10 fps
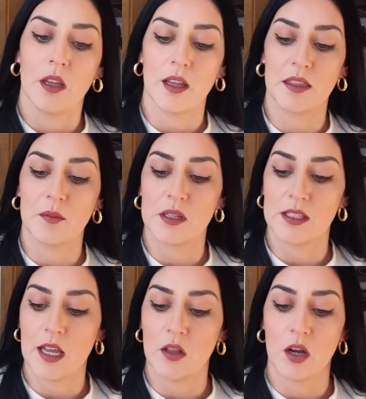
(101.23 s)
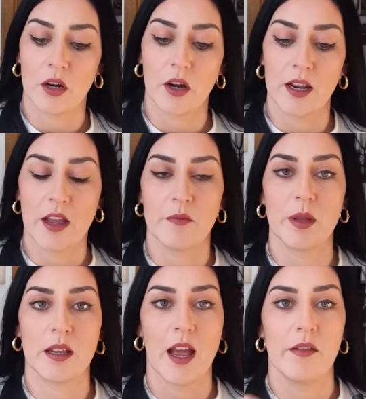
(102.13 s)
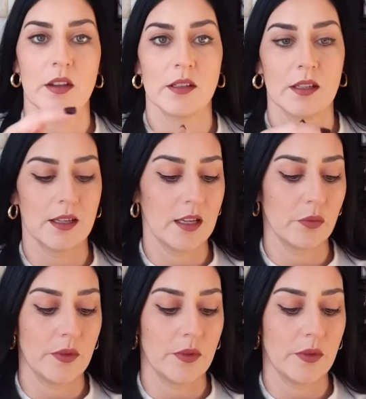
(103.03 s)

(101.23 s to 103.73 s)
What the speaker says: get them to stay longer, and I've been having success